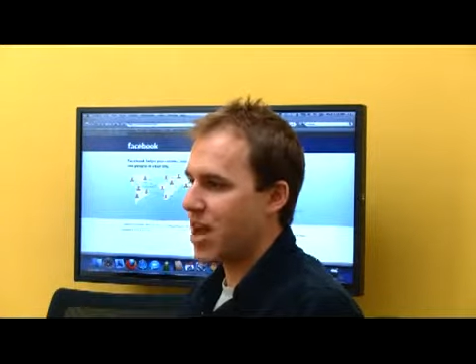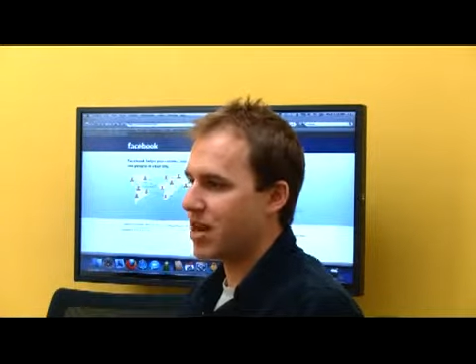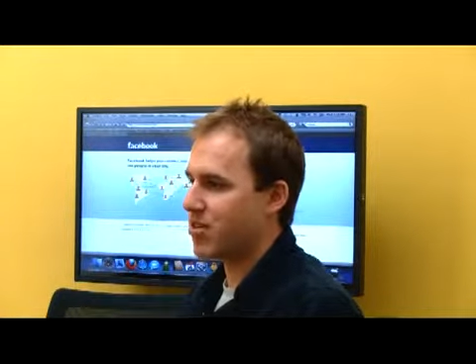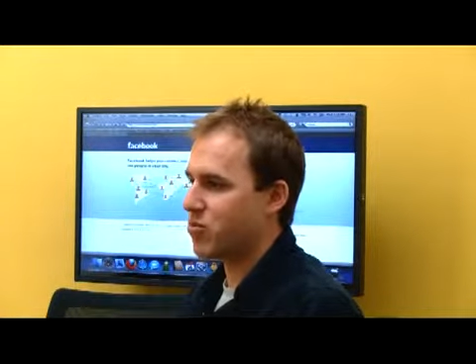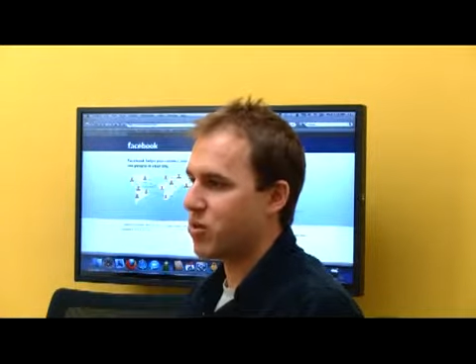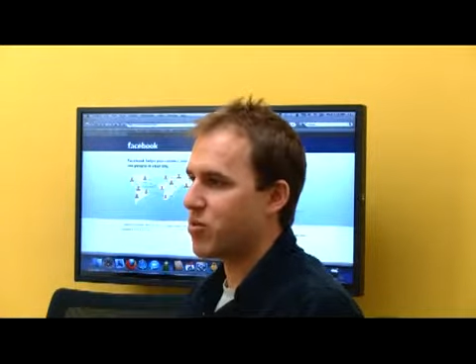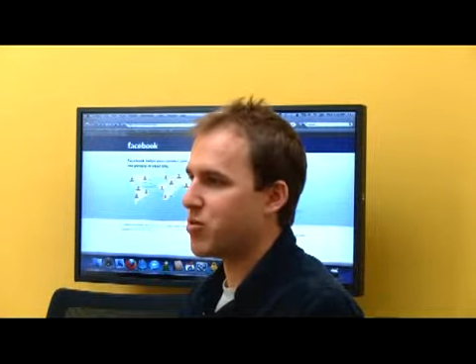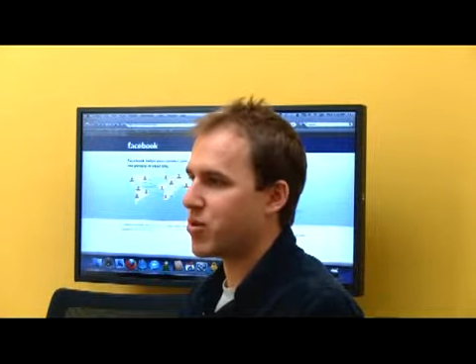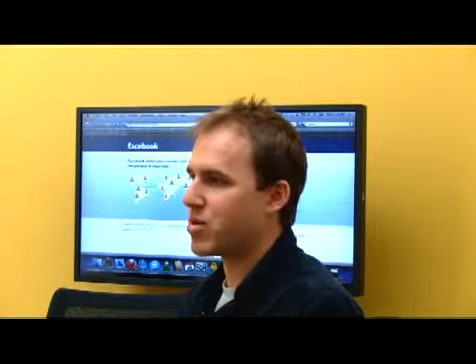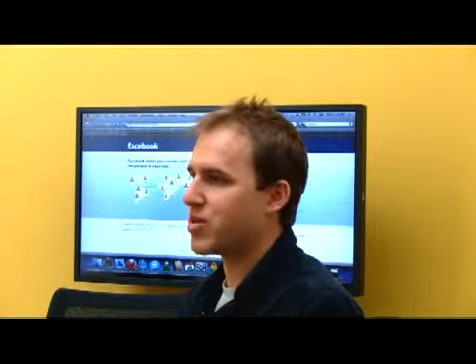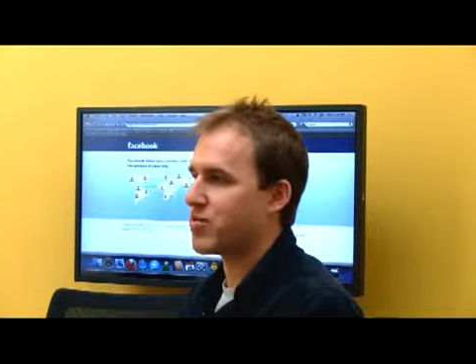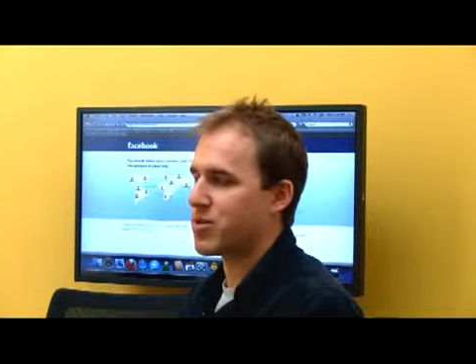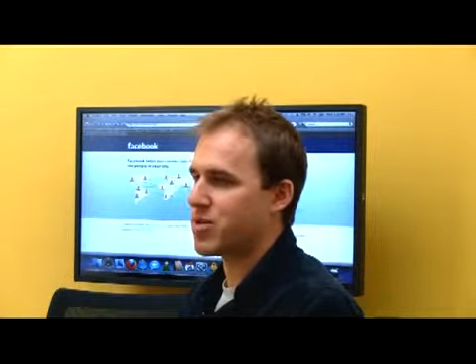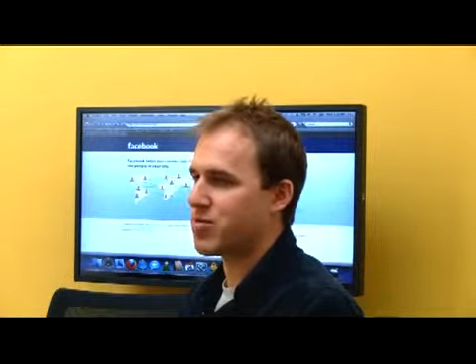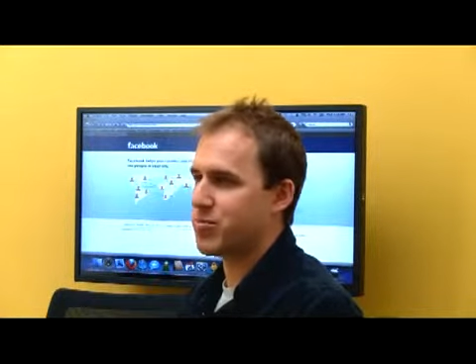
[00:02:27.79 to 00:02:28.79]
And we
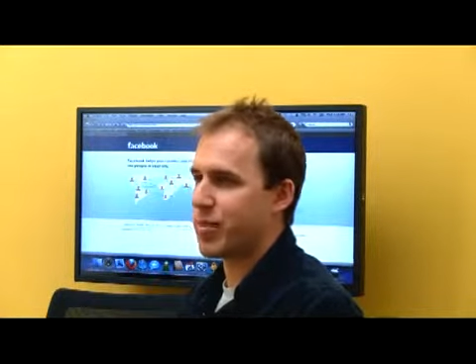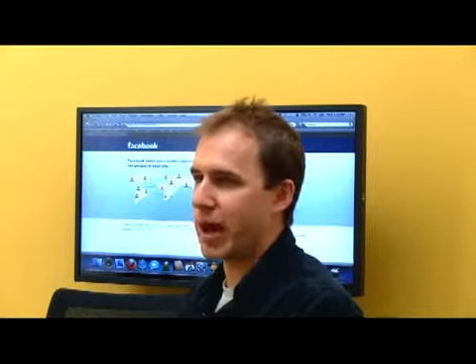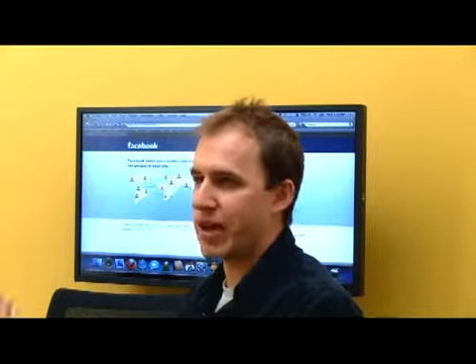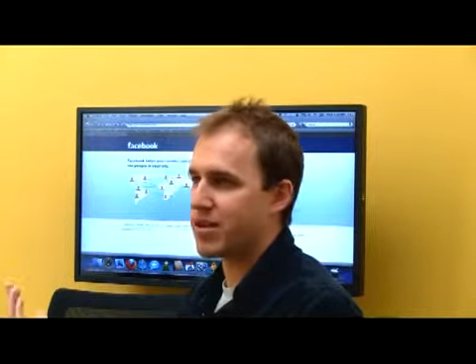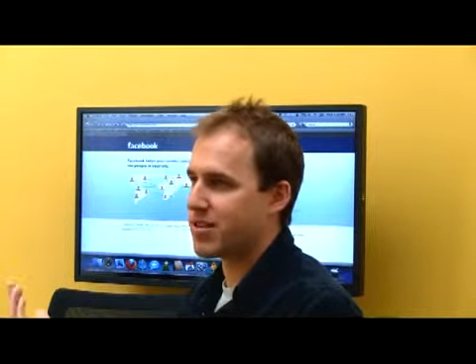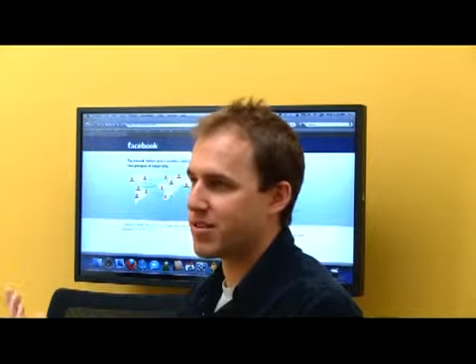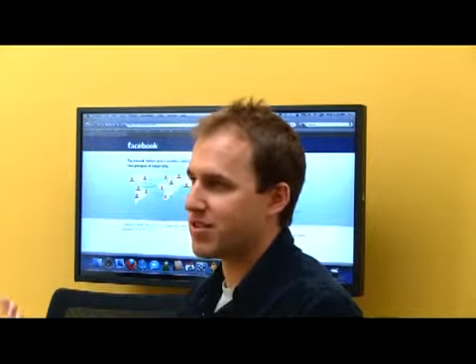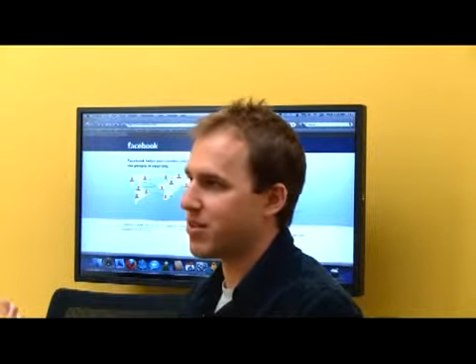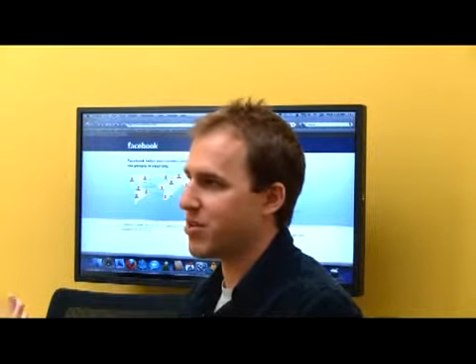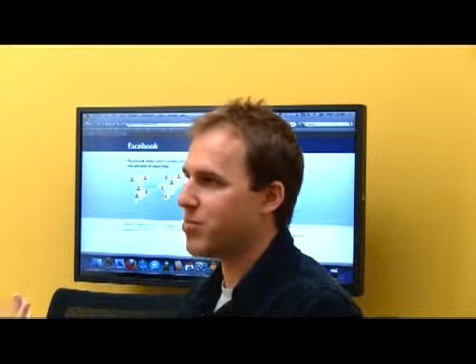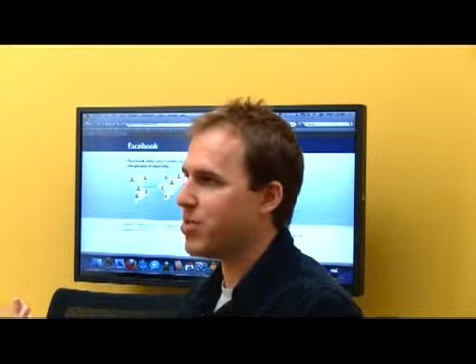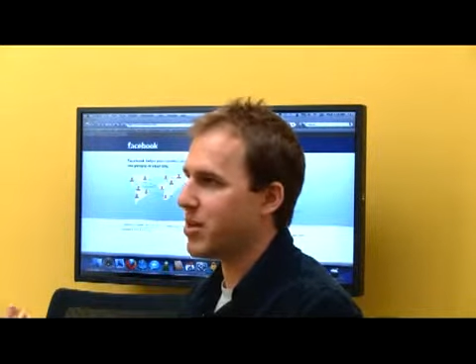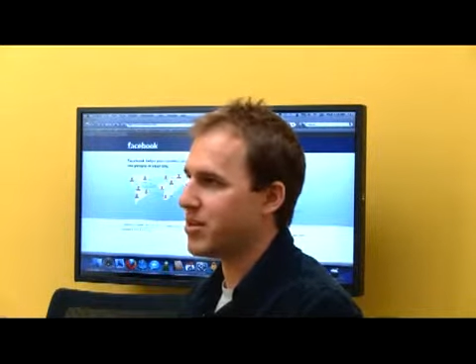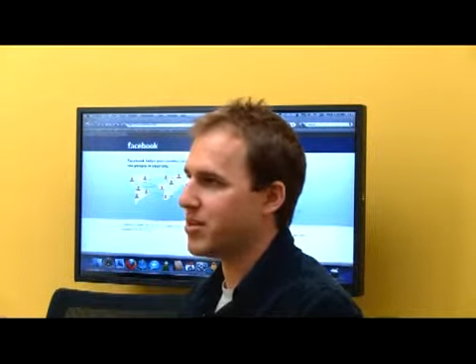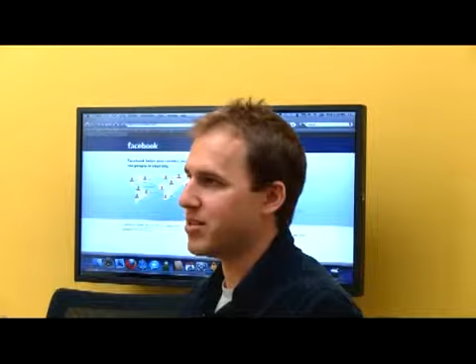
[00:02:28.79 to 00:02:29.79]
really respect
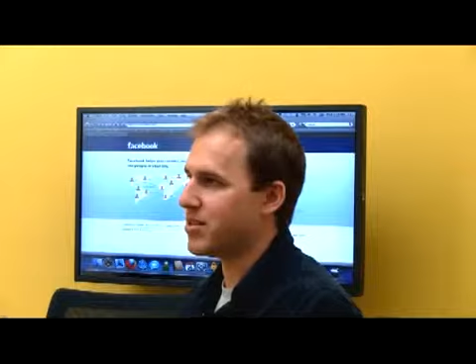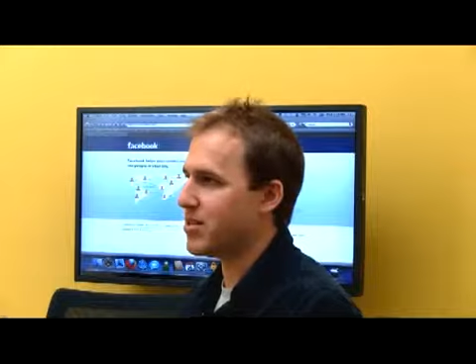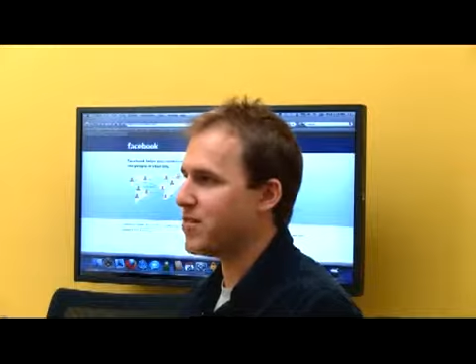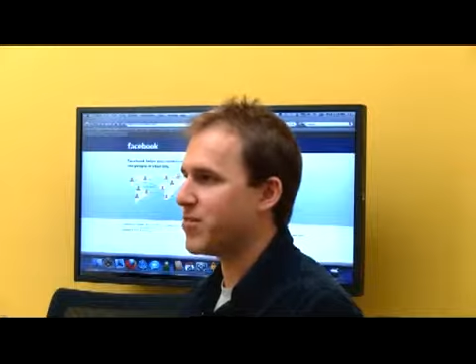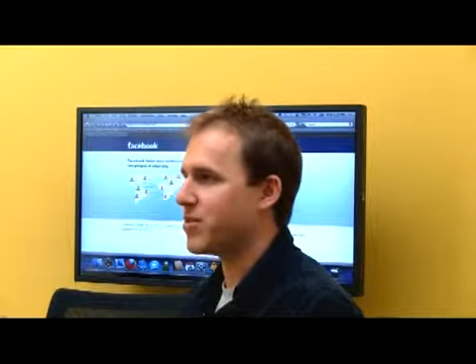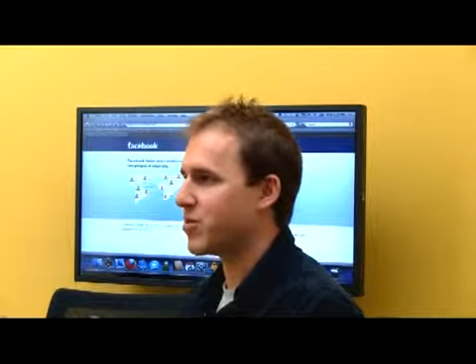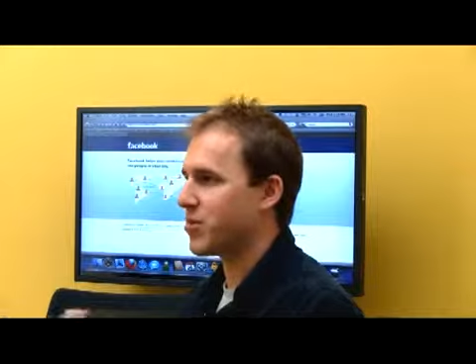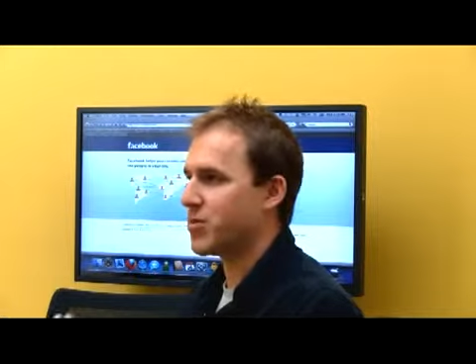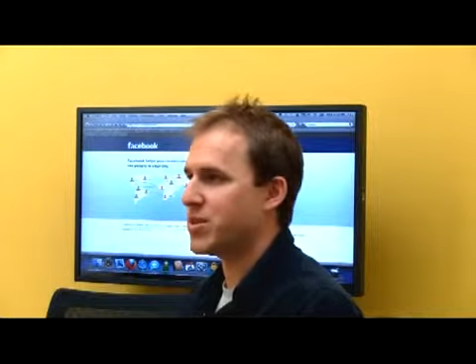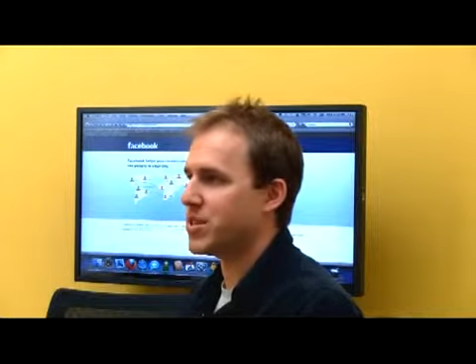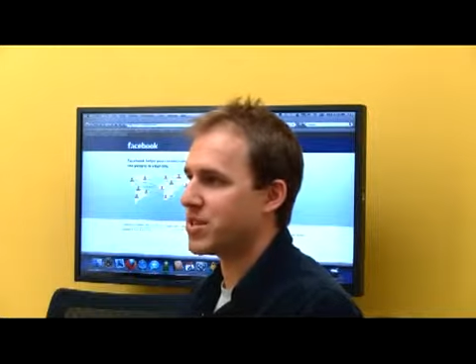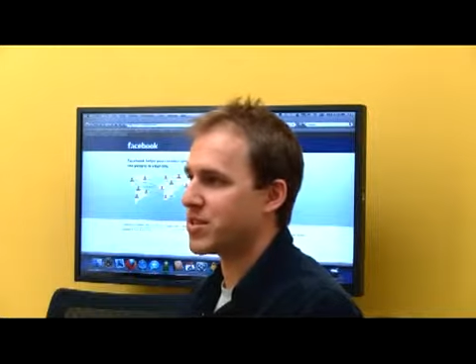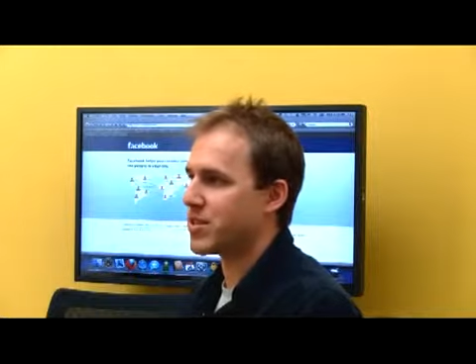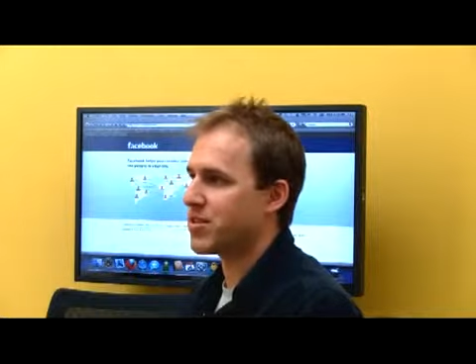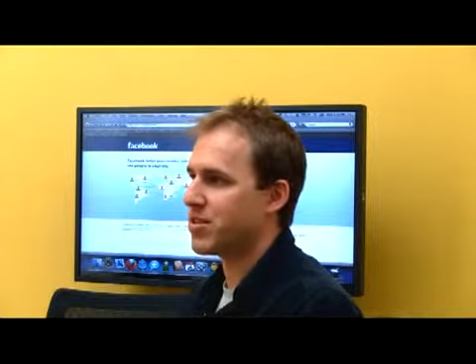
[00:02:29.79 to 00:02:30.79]
their opinions, even when we
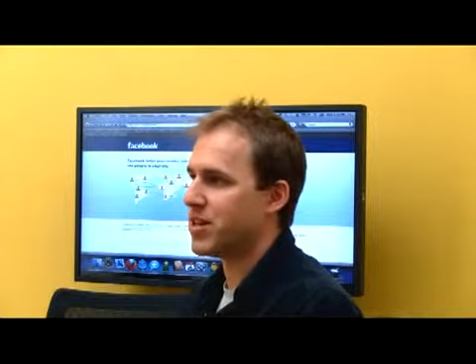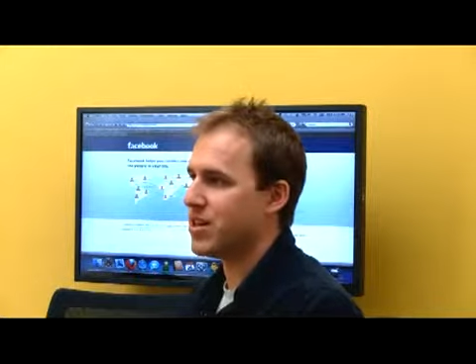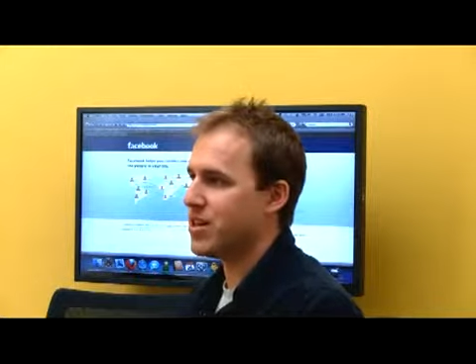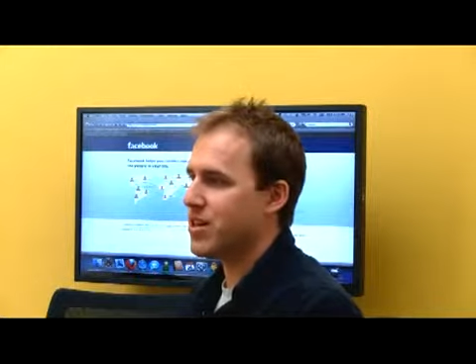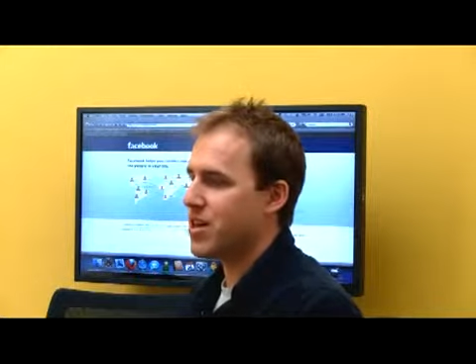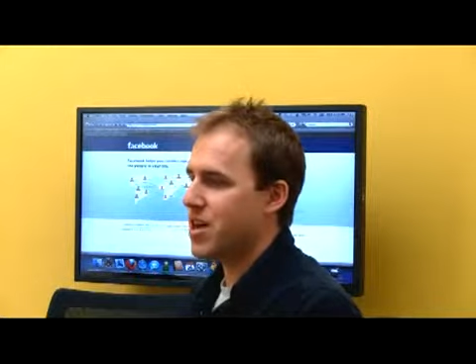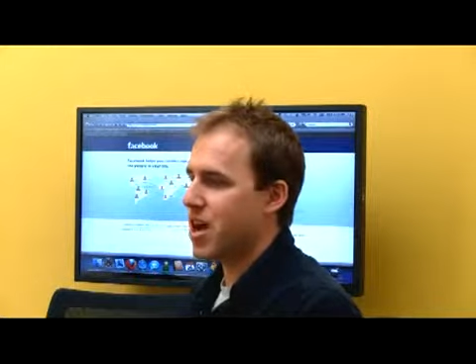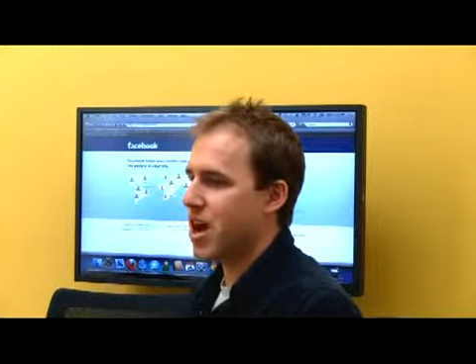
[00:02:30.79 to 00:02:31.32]
disagree.